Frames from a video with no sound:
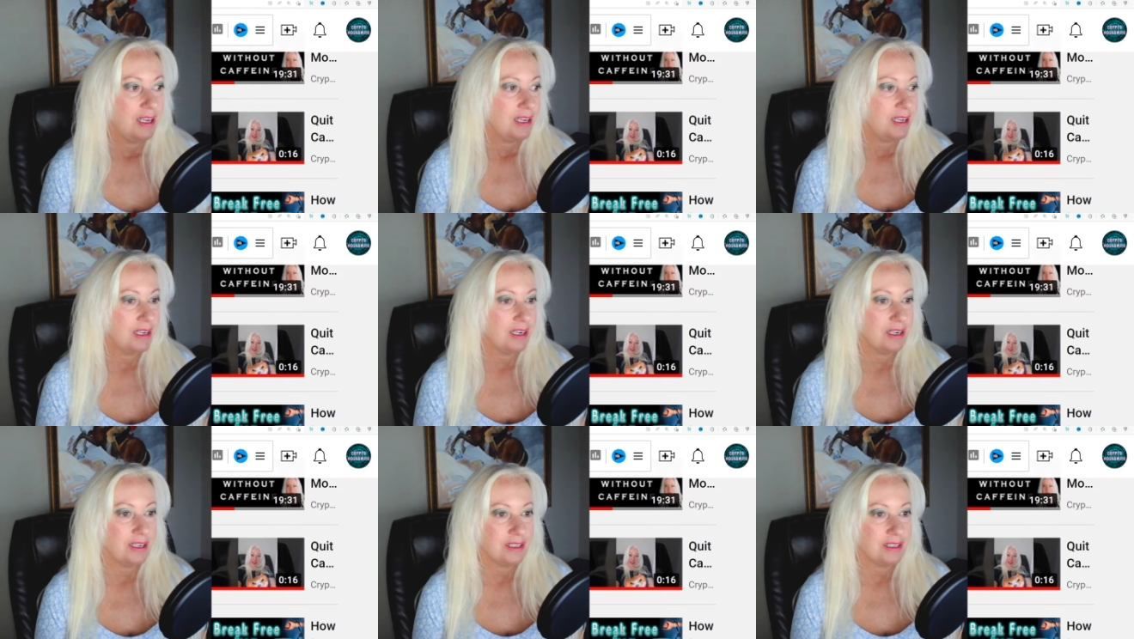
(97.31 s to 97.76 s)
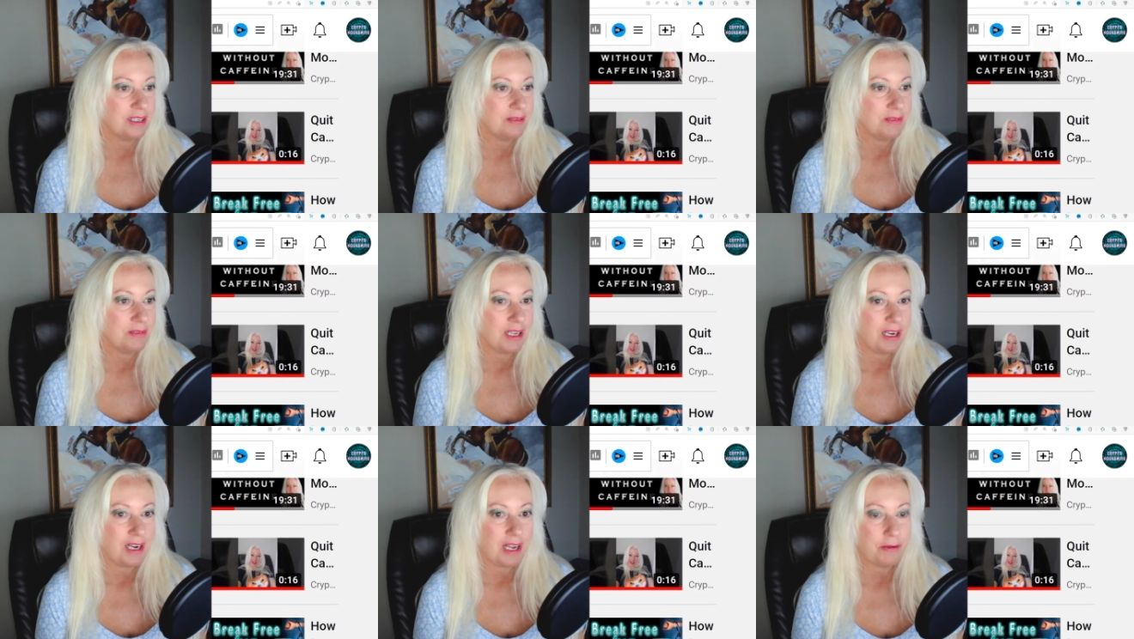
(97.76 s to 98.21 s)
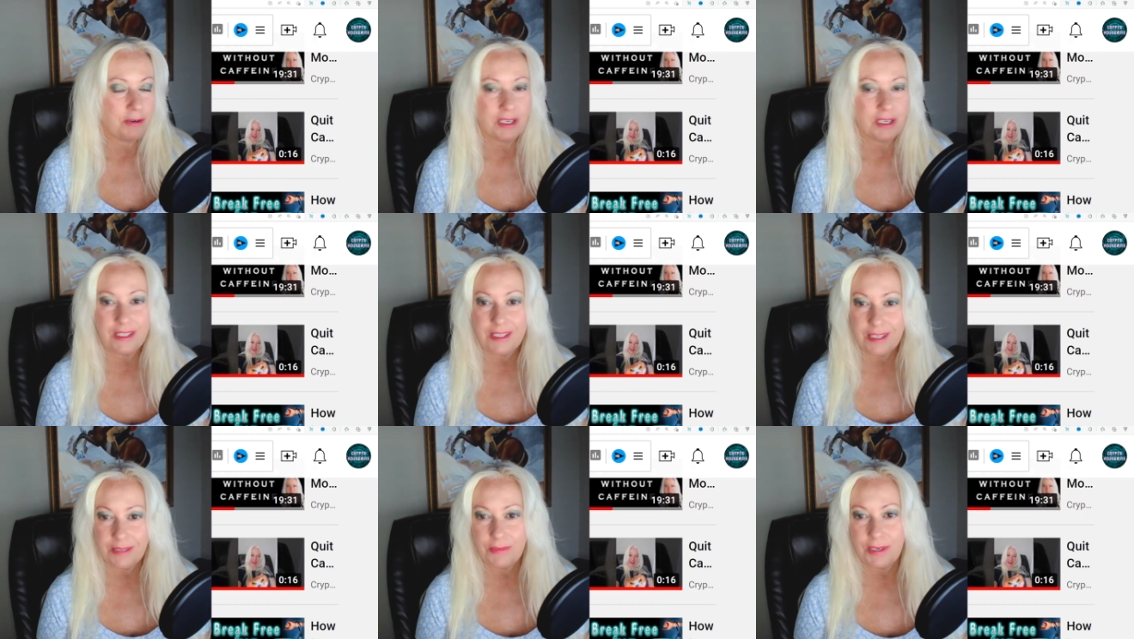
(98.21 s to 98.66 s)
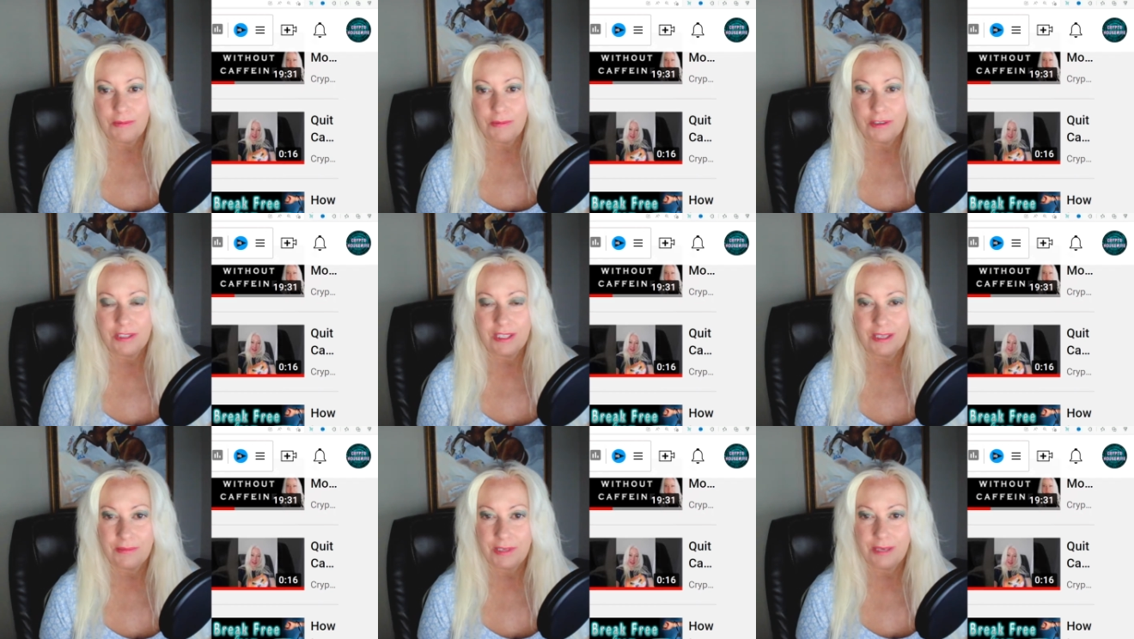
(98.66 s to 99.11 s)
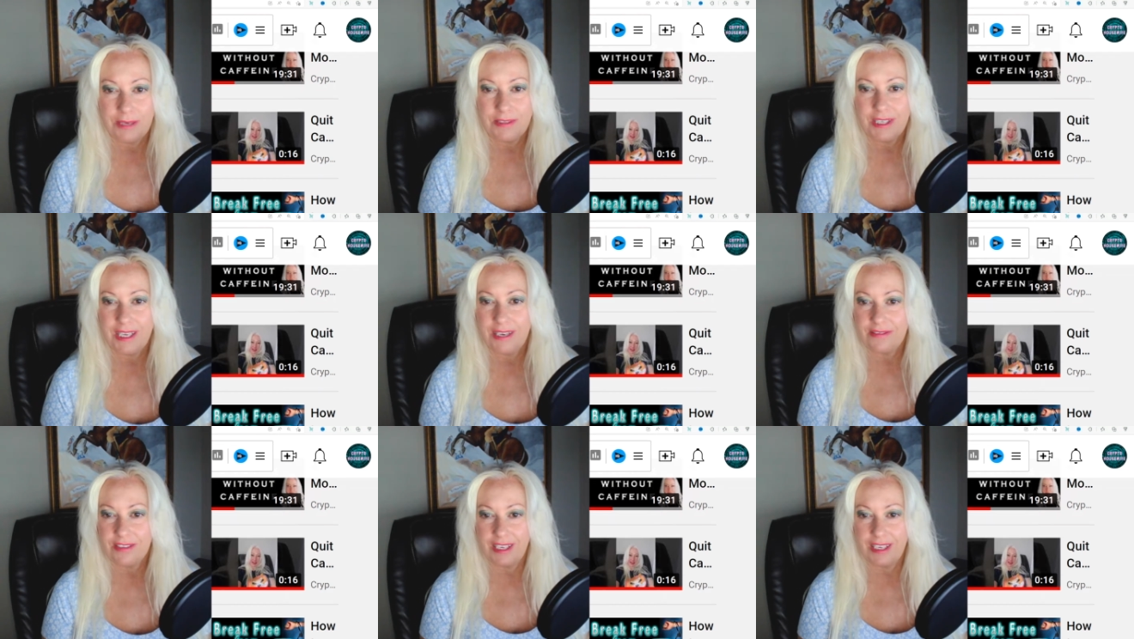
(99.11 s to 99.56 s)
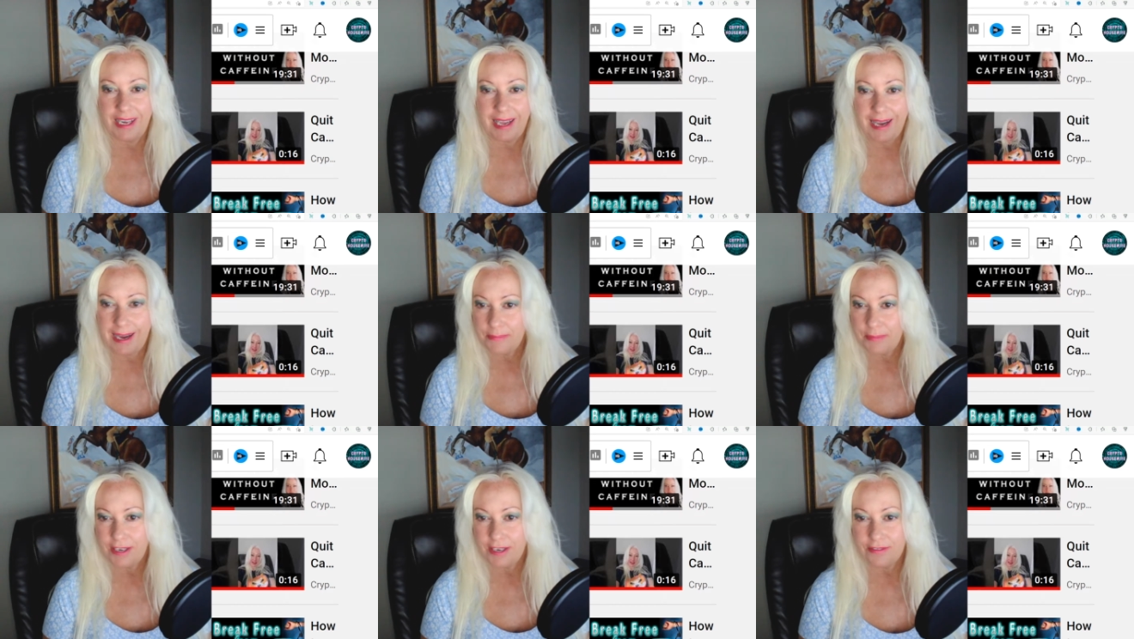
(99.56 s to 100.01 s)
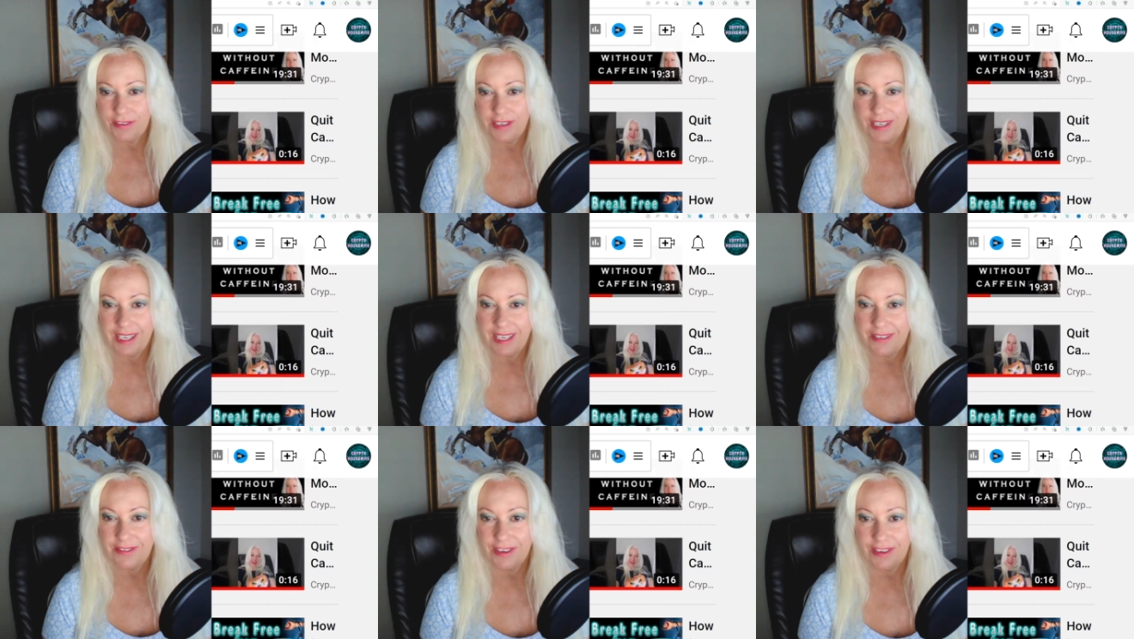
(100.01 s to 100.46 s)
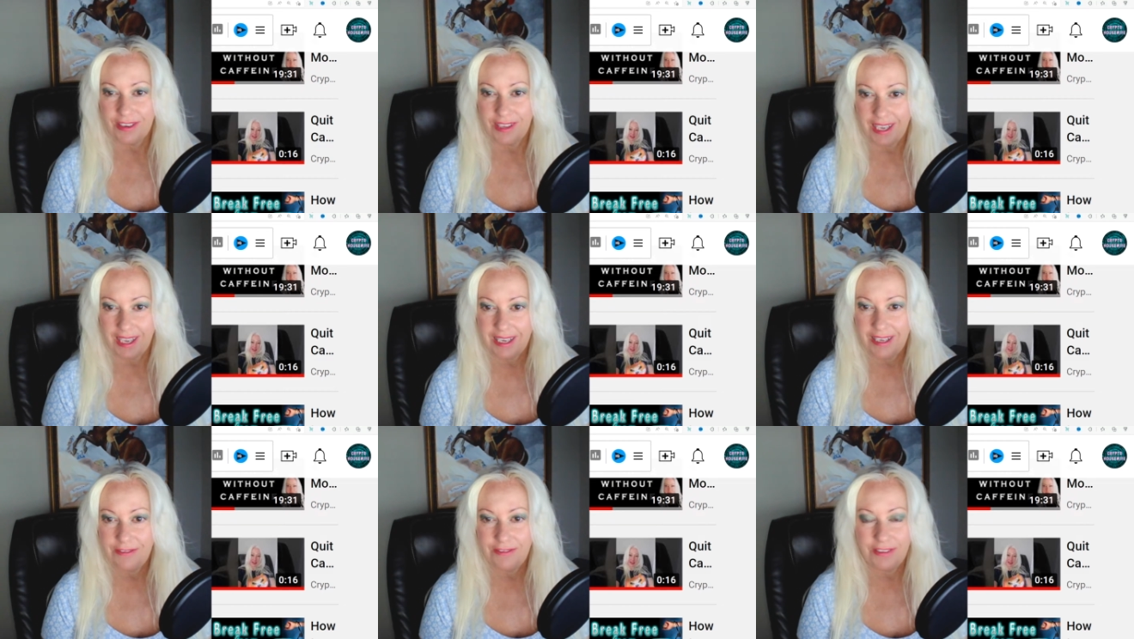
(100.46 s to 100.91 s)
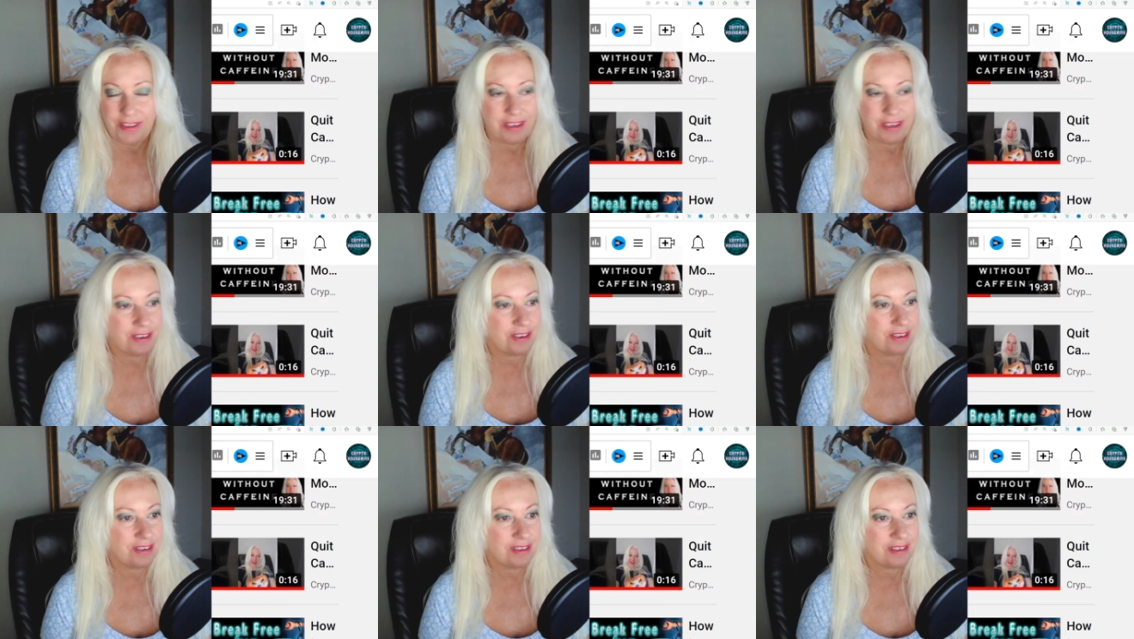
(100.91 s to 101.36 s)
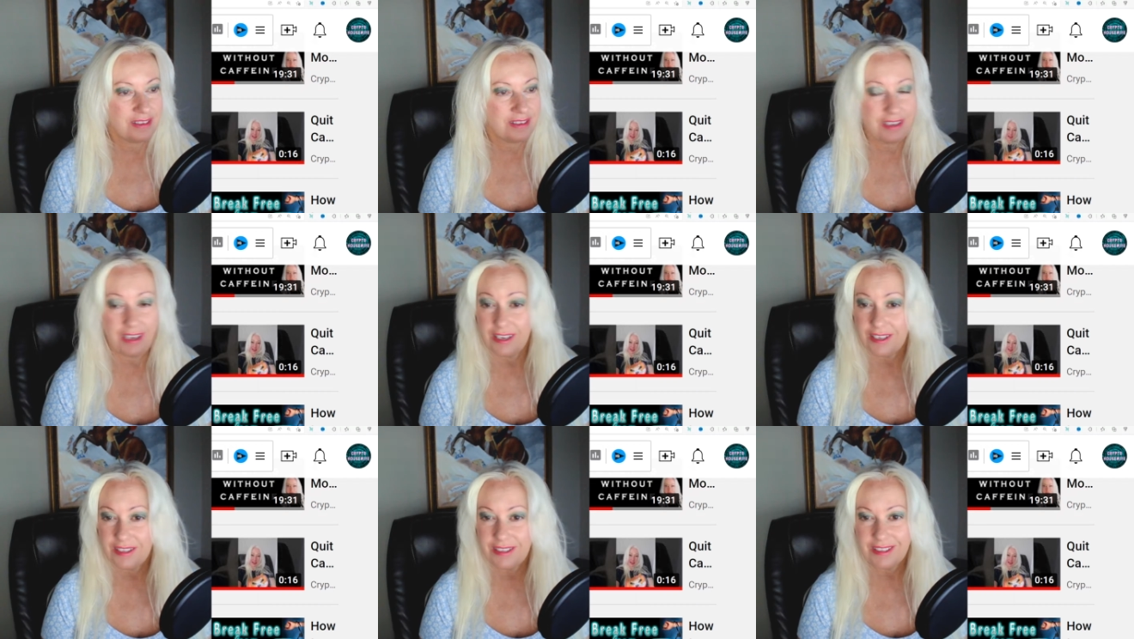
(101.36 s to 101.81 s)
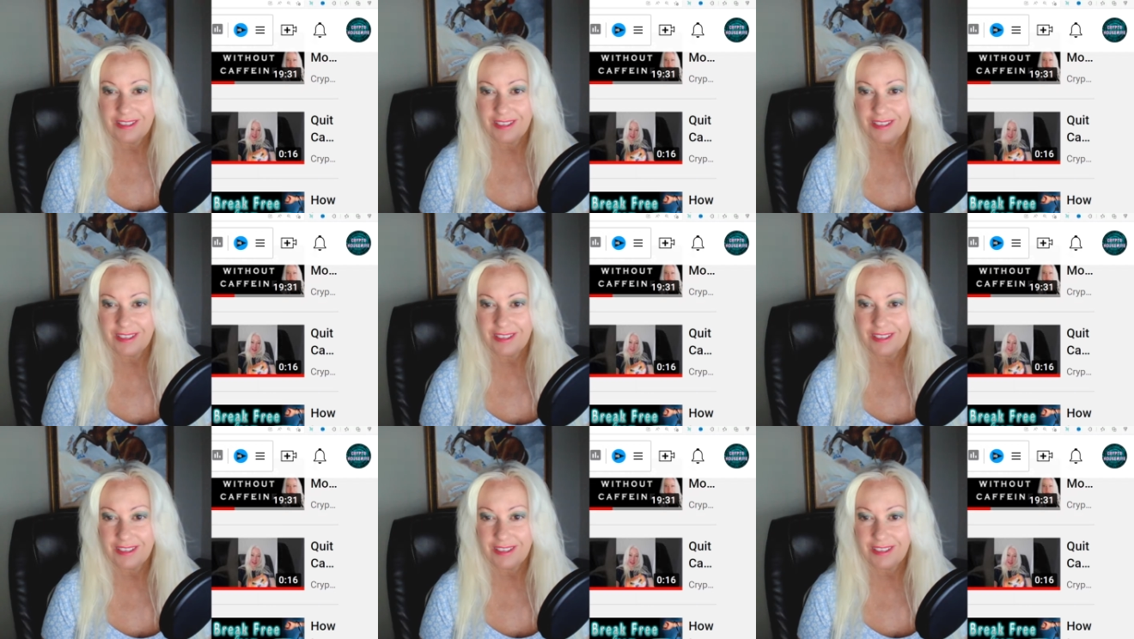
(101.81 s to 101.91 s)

You know, and I watch some people, sometimes they have to nap every day of their life and they're young.